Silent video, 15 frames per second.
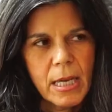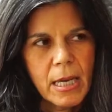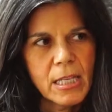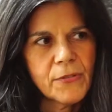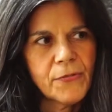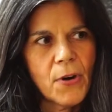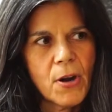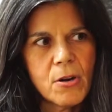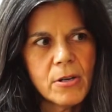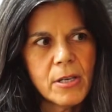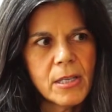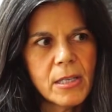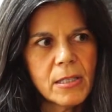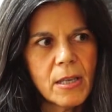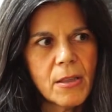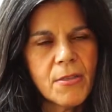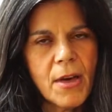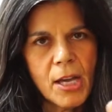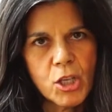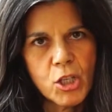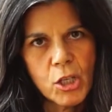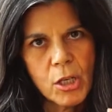as far as
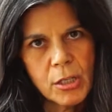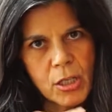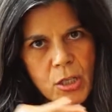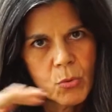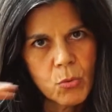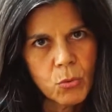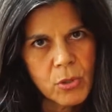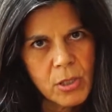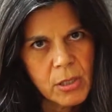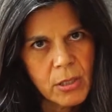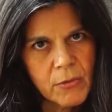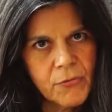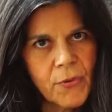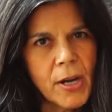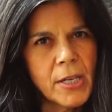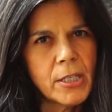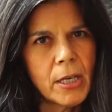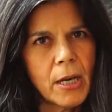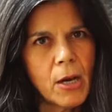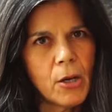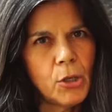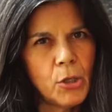that journey towards finding
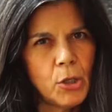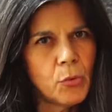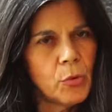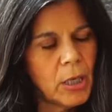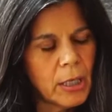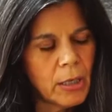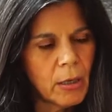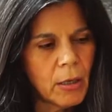out who you really